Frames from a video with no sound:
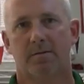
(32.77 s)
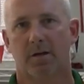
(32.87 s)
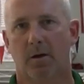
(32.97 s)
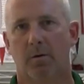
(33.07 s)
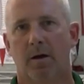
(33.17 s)

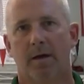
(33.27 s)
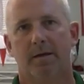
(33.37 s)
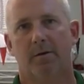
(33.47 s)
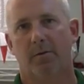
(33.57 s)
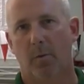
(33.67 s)
So,
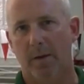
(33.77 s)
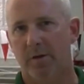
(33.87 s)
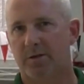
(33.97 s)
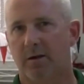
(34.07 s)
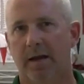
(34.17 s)
you know, the way
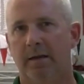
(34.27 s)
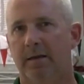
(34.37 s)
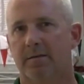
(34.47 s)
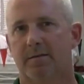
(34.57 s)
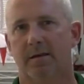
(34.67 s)
we train,
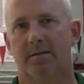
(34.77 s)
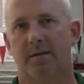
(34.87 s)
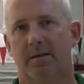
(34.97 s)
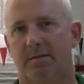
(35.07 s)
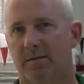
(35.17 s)
it's,
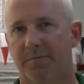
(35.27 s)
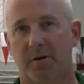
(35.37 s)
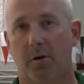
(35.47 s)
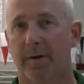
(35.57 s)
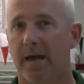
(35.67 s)
it's, it's difficult.